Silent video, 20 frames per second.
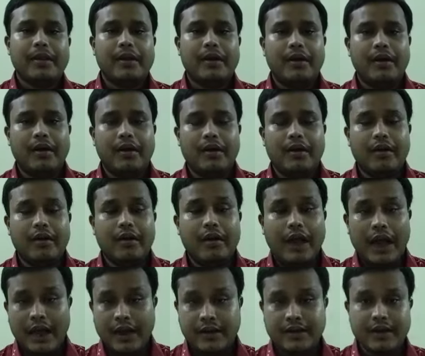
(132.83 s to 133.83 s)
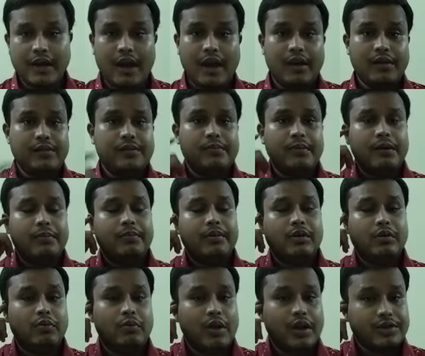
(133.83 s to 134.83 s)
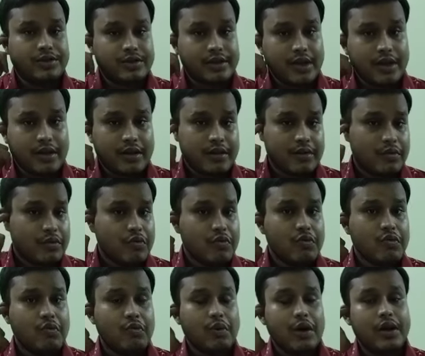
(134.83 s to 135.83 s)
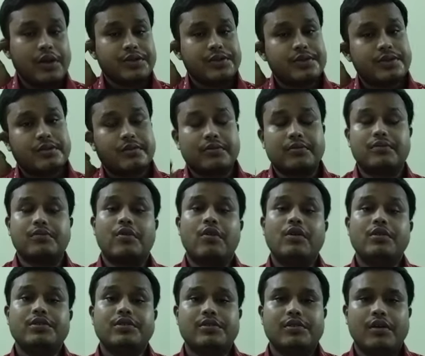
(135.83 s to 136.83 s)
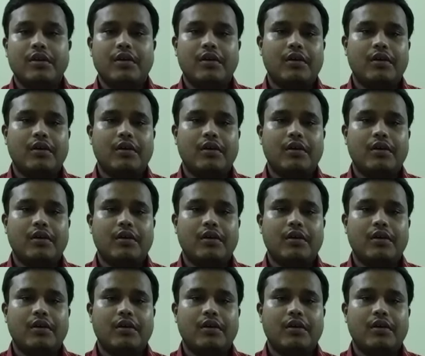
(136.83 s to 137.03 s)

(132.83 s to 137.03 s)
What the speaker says: and Aunt Mabel was there, who was not